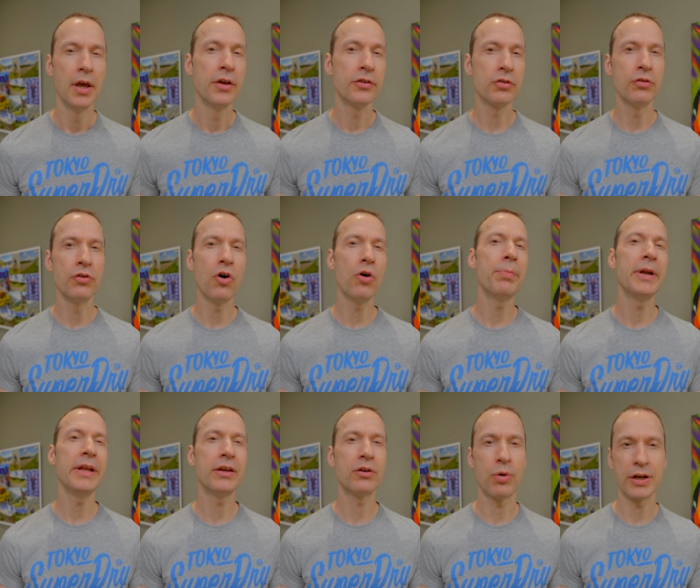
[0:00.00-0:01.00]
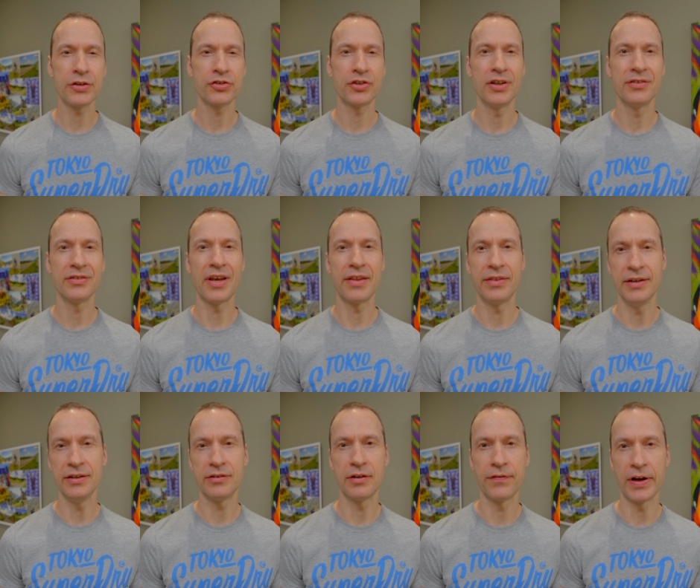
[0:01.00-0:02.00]
So nobody questions that
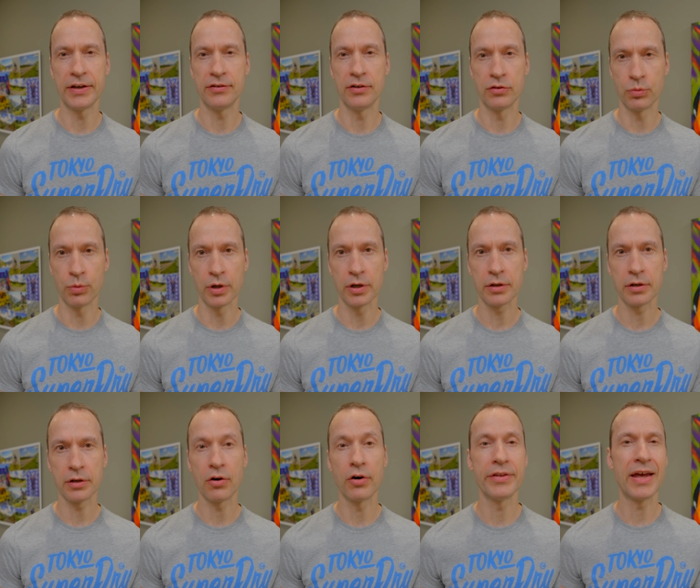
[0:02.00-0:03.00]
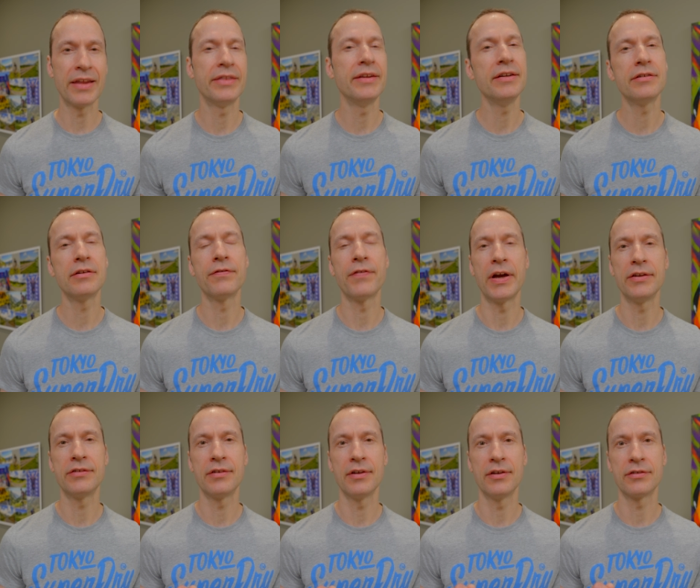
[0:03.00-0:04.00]
these devices work or that these
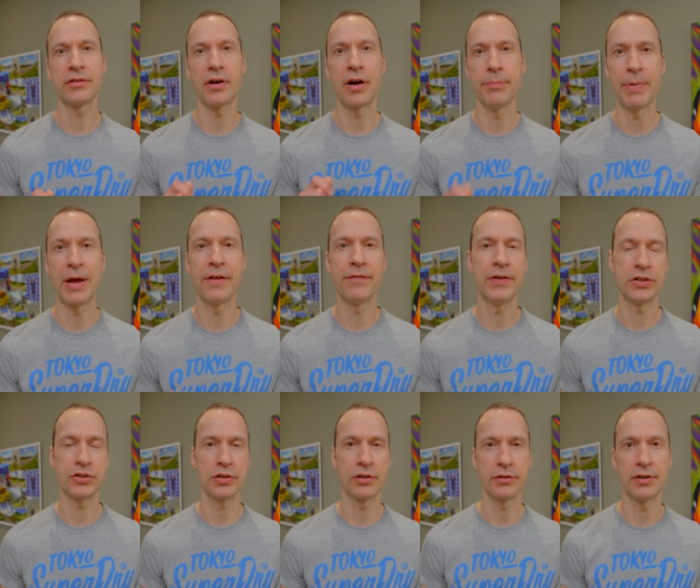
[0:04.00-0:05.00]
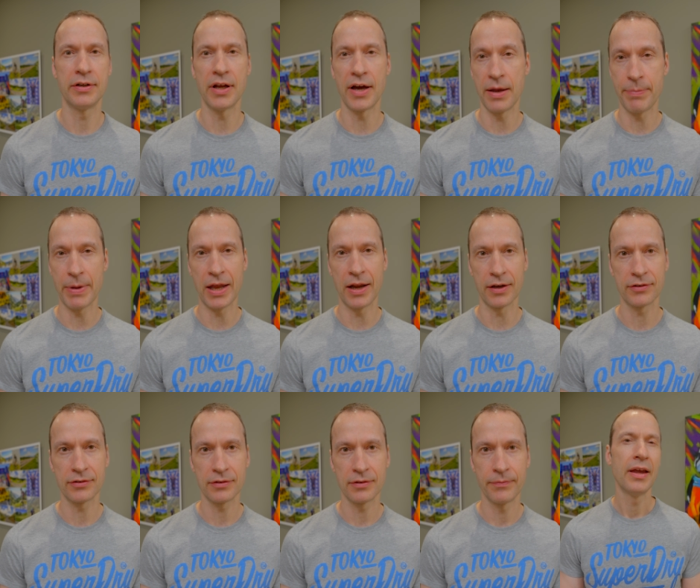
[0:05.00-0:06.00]
devices are beneficial to
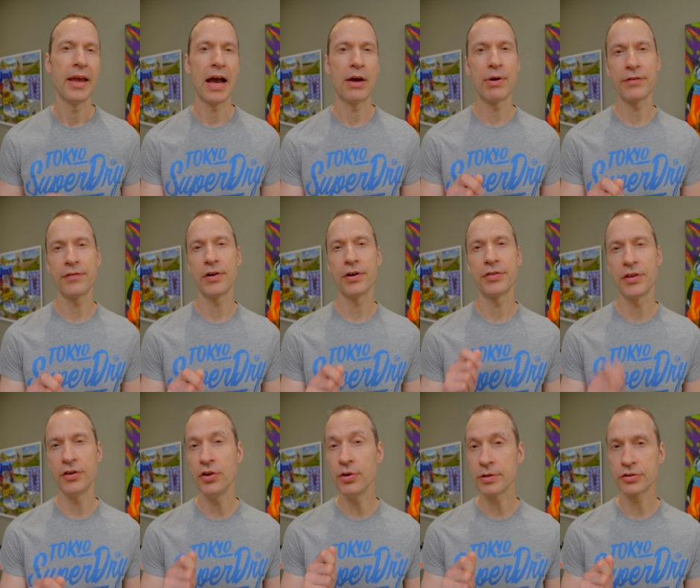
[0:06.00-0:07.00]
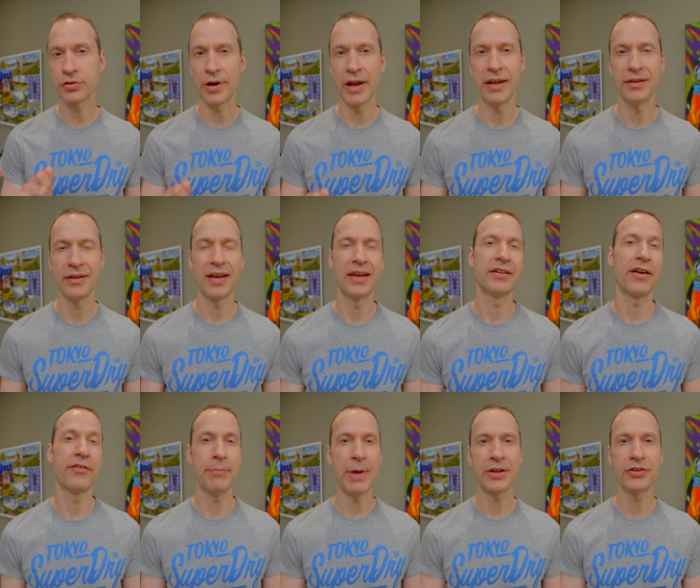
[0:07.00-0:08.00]
diabetics. However, the newer trend, as
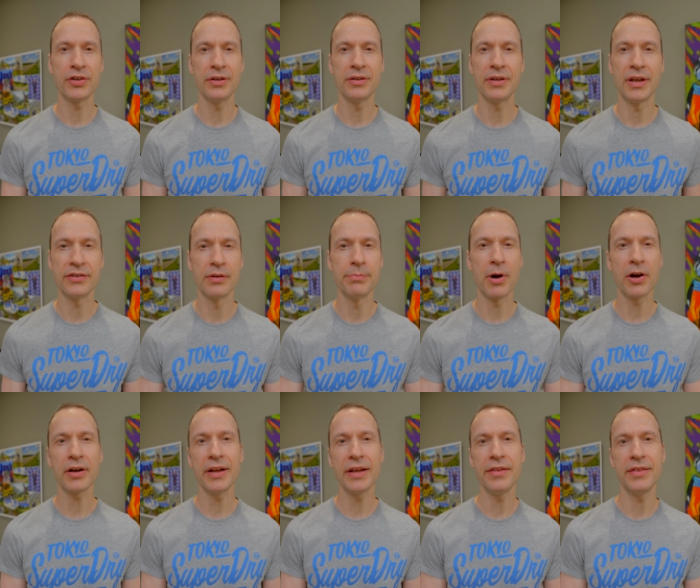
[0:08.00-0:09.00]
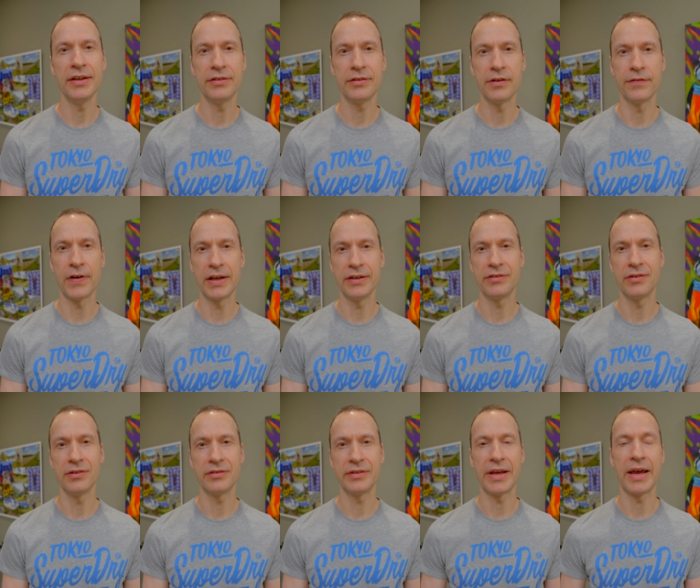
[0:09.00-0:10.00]
I've mentioned, is the marketing of these
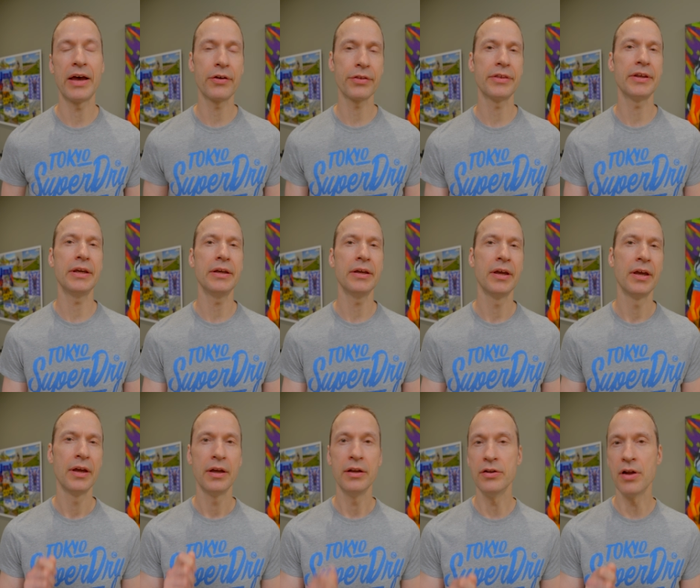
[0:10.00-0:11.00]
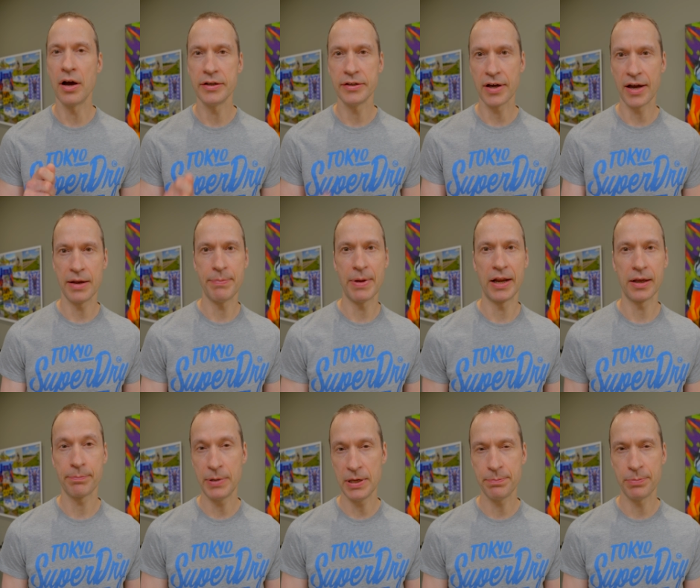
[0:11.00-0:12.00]
devices to healthy,
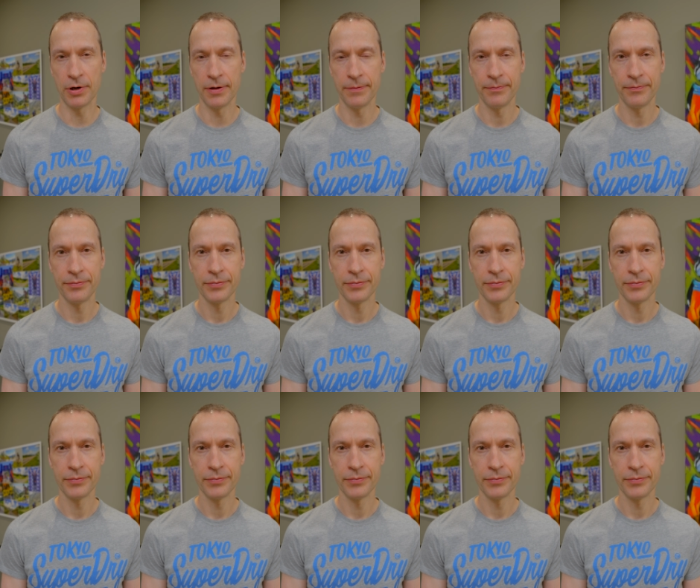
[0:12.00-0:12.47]
non-diabetic people.